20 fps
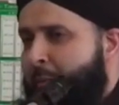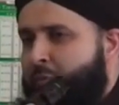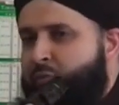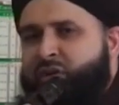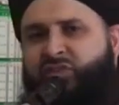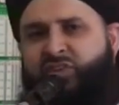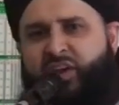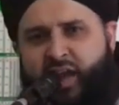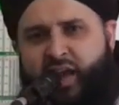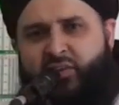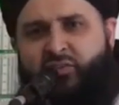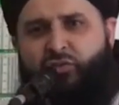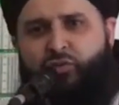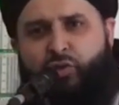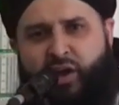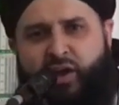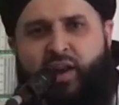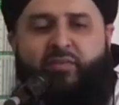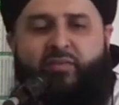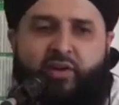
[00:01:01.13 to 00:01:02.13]
We say, yes,
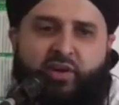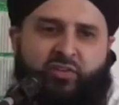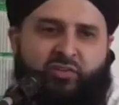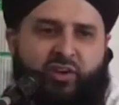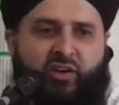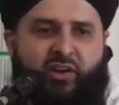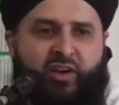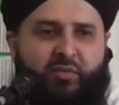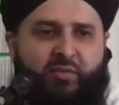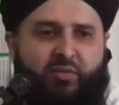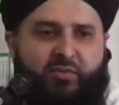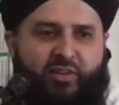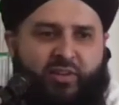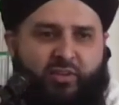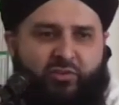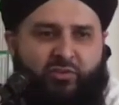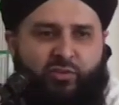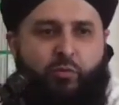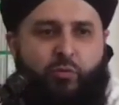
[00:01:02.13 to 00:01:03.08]
you can have a disagreement with us.